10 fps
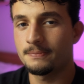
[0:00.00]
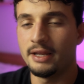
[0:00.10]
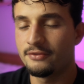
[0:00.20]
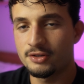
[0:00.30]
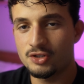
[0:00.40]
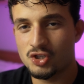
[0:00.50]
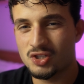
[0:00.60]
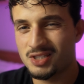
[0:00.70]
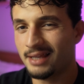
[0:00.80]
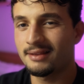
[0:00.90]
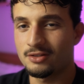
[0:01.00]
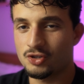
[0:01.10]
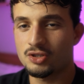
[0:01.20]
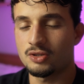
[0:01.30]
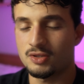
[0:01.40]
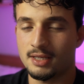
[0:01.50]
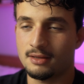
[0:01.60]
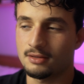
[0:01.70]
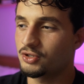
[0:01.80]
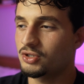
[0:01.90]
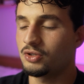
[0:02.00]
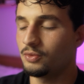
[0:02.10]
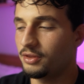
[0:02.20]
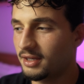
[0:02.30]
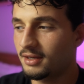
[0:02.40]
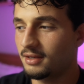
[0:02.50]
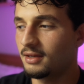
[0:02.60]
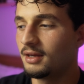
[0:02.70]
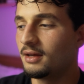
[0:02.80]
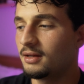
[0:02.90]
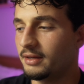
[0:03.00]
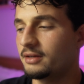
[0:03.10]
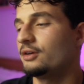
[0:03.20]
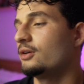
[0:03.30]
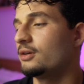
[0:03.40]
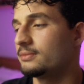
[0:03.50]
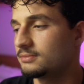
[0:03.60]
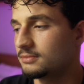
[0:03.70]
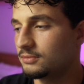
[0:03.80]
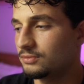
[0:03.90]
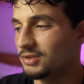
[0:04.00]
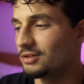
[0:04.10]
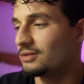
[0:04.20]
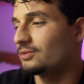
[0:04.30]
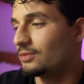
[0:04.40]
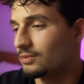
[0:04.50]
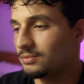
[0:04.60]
Never just settle just to settle, just to think like, oh, you know,